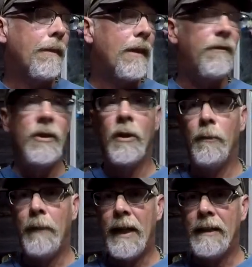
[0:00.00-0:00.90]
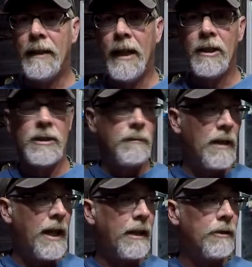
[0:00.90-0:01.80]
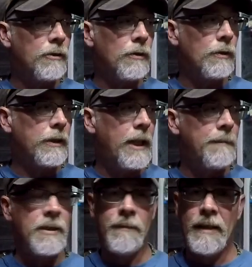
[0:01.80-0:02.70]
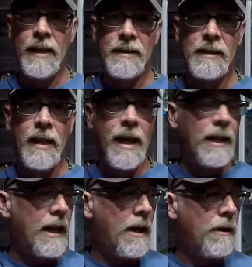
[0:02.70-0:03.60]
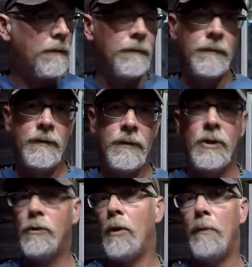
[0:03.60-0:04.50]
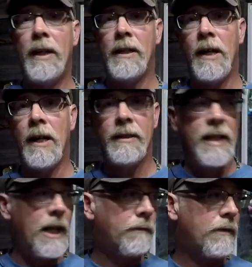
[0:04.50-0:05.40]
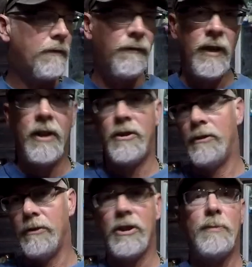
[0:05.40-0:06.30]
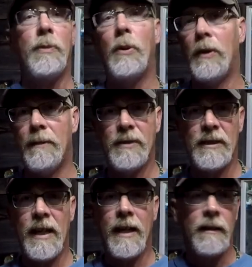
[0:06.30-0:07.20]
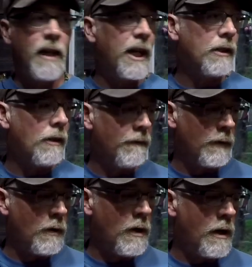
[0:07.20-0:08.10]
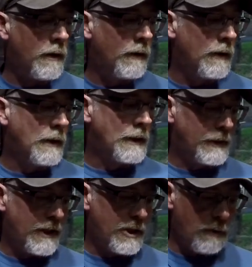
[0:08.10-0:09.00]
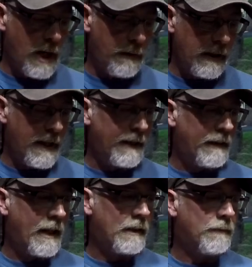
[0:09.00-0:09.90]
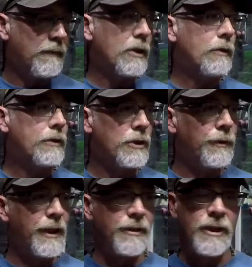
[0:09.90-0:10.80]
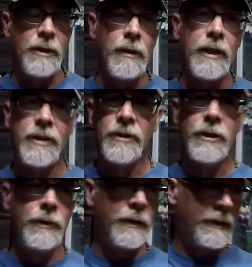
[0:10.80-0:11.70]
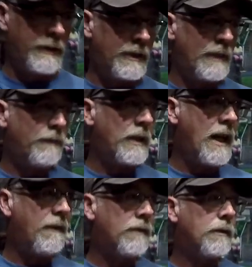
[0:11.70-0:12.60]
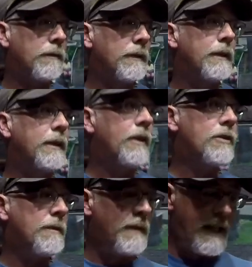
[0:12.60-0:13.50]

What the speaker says: If you don't maintain some line control and keep some of that slack out, you won't make contact with the fish. You'll just pull up slack line off the water. So that's why we like that to float, so we can see what it's doing and see if we have to get some of